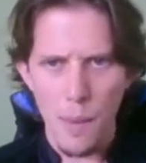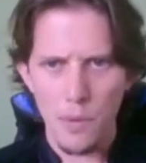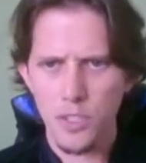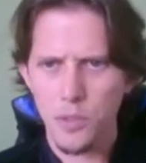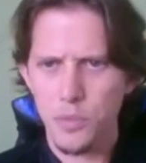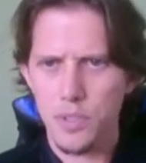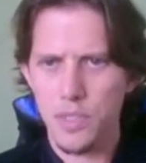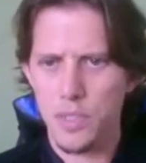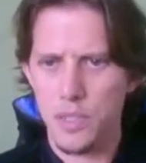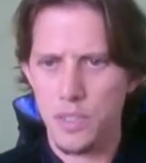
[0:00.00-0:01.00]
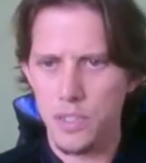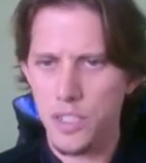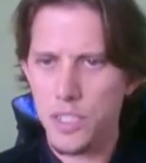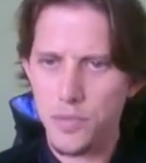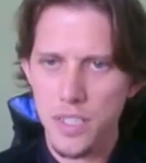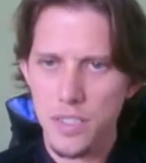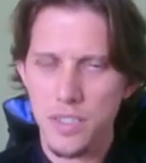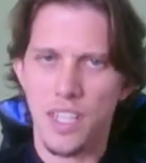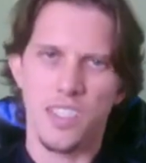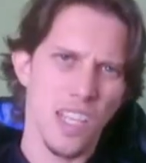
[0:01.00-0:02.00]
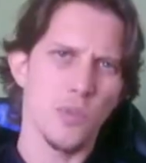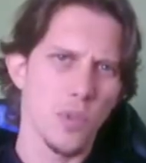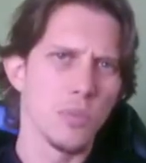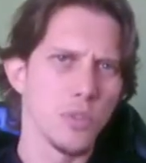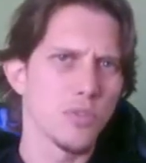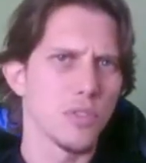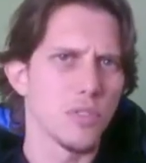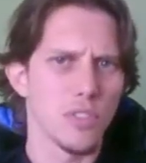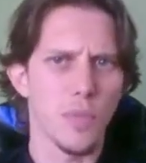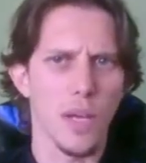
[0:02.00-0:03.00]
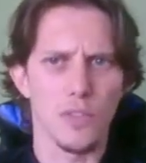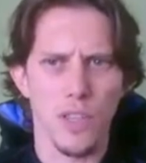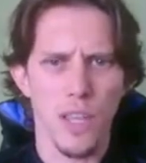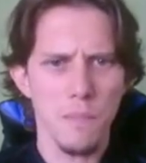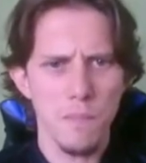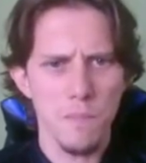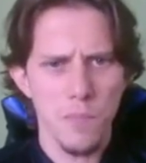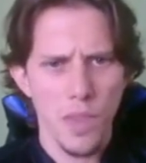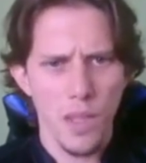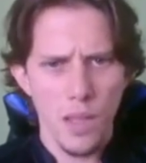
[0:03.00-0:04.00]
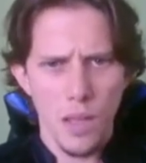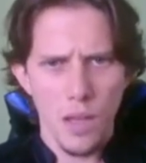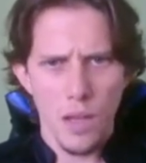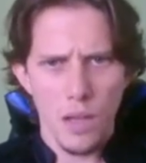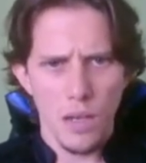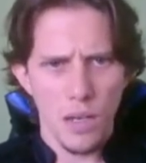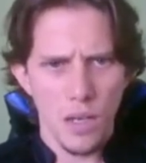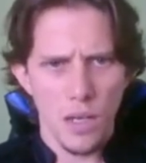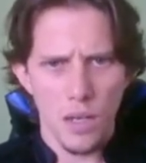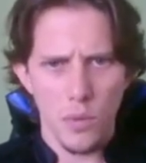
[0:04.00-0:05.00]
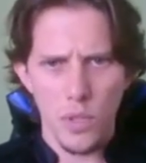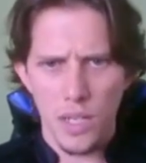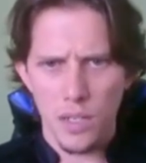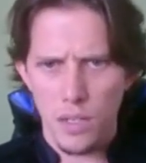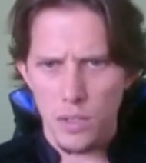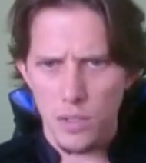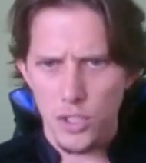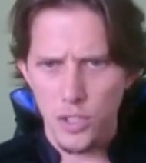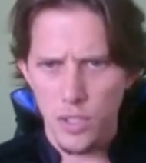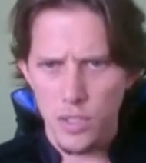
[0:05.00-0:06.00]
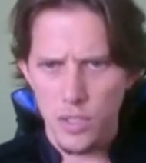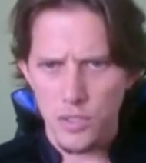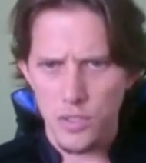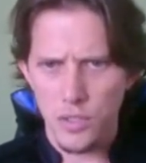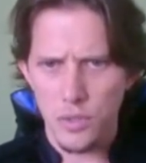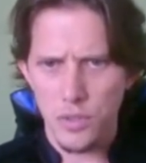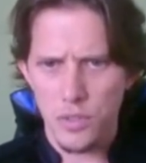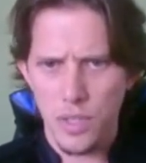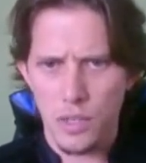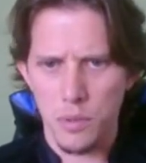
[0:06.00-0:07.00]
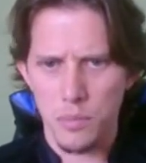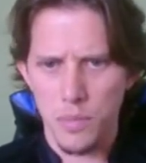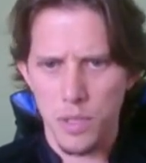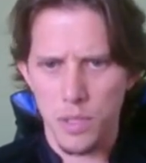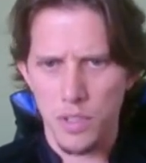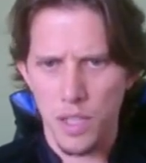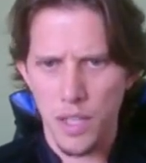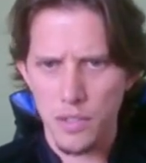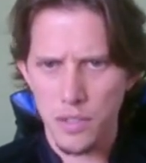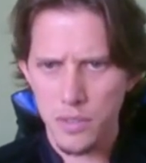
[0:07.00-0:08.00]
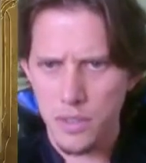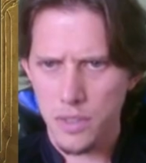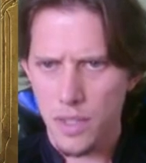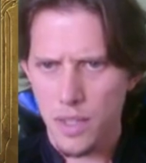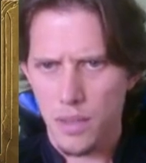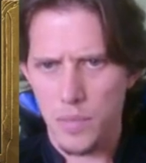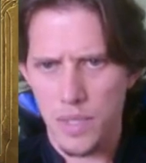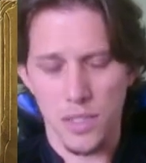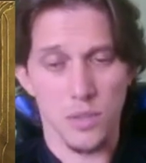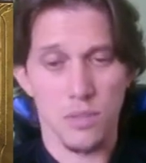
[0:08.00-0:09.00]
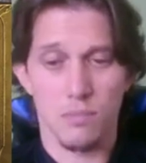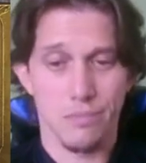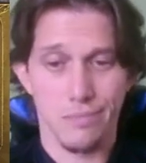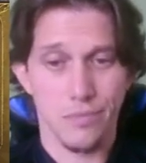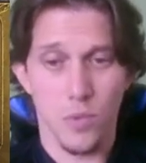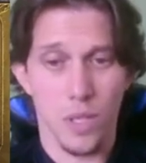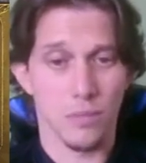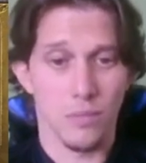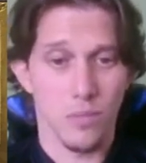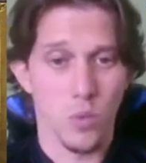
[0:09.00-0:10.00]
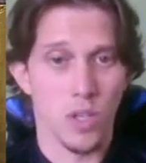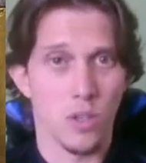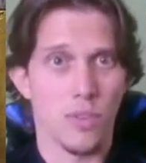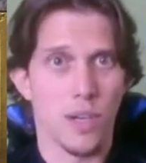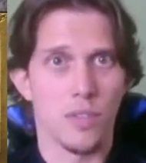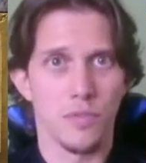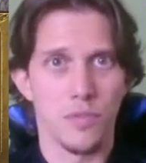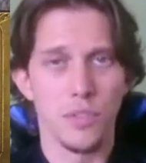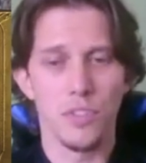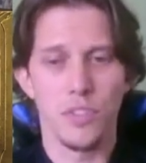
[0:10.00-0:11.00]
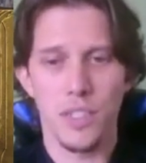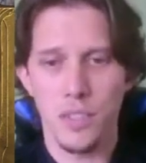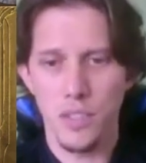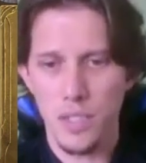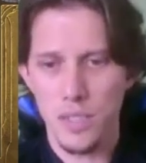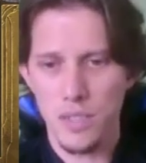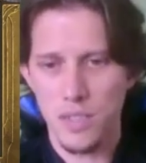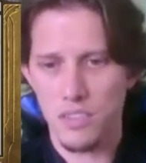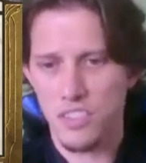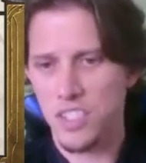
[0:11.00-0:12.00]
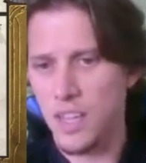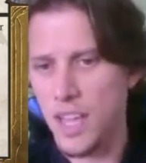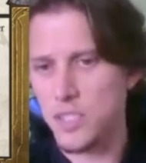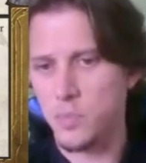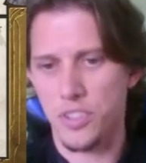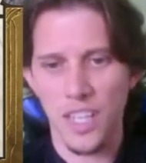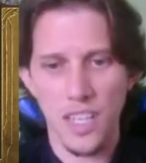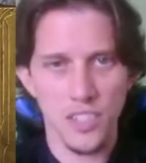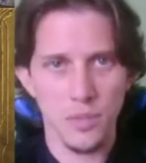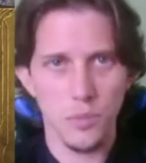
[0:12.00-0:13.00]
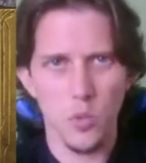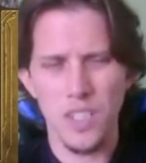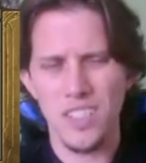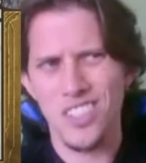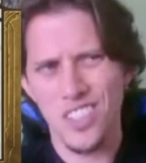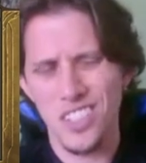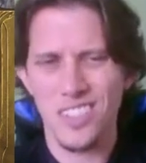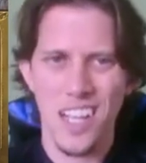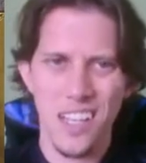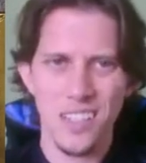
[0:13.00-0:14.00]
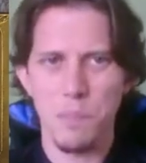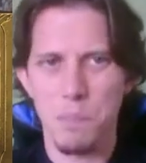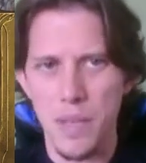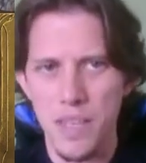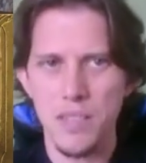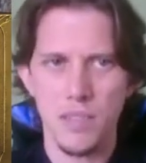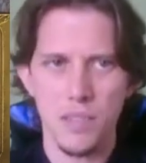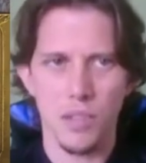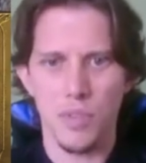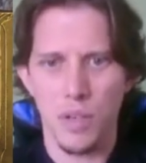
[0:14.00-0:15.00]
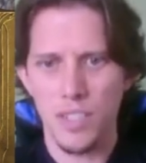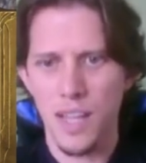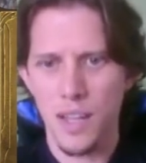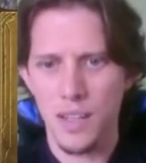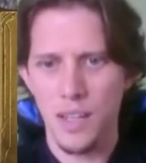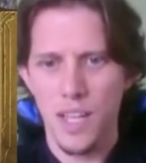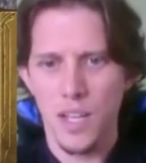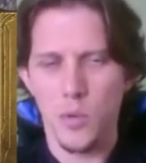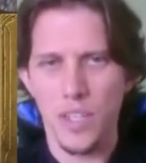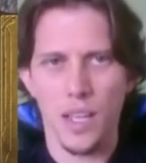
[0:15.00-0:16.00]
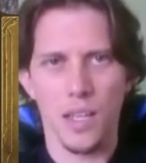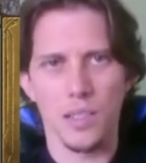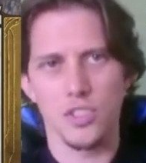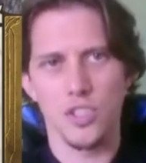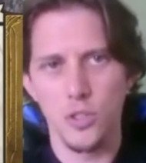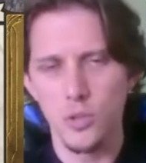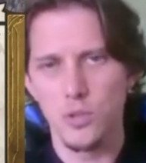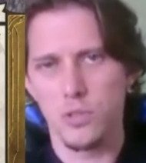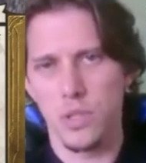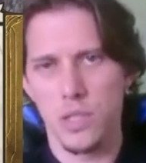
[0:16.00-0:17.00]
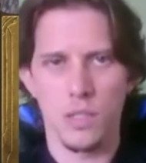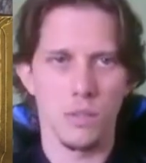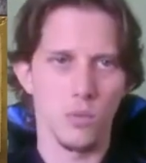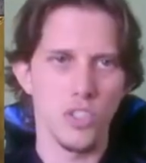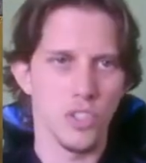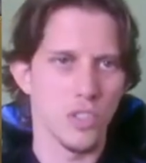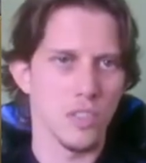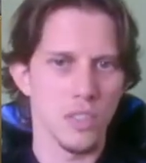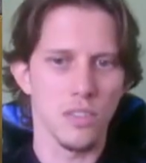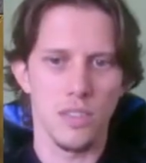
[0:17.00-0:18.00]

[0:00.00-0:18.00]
I'm going to put the units first and then we move to the spells, okay? We are surely going to use our beloved Herald because, well, one of our few unique units. She has protection, which is kind of the base of our deck. We can choose which unit is going